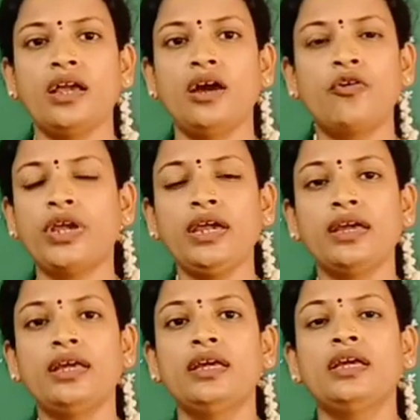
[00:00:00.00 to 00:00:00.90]

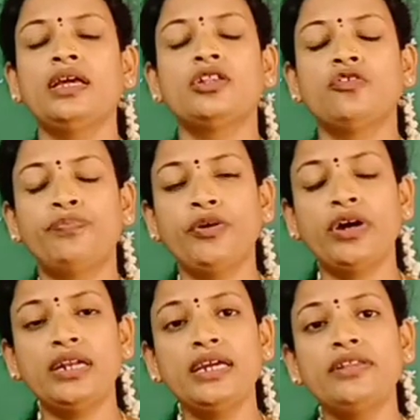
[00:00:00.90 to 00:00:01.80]
Okay,
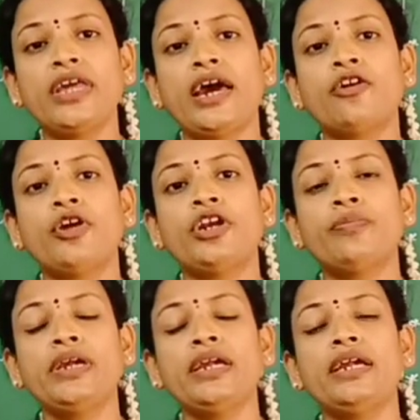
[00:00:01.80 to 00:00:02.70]
purely they are going to
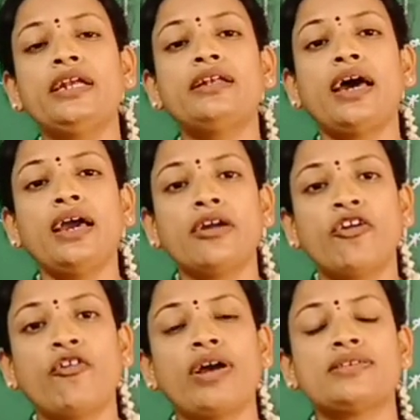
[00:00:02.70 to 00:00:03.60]
be eat
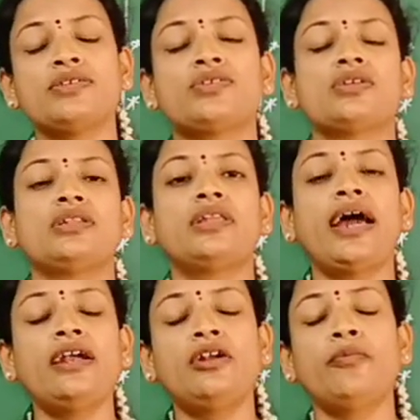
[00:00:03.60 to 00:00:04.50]
grasses.
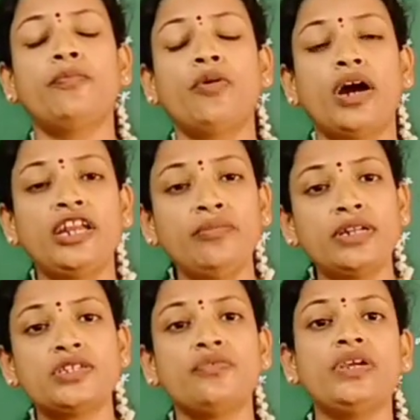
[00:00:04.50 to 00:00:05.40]
That
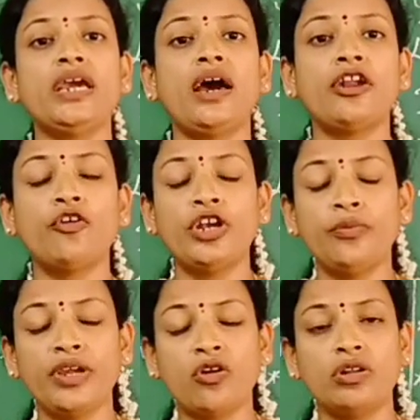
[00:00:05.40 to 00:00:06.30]
animals we are going to
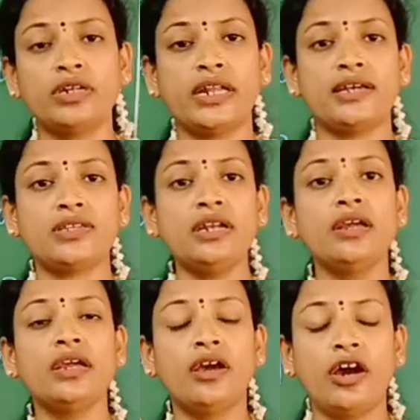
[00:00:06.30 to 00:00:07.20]
be called that as
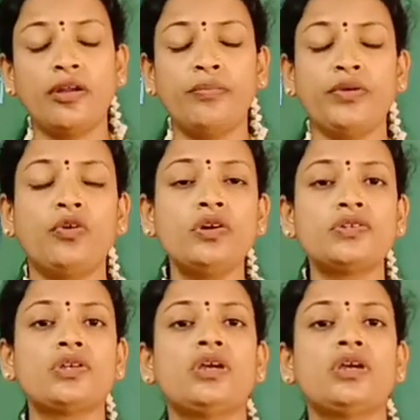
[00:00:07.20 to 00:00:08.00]
herbivores.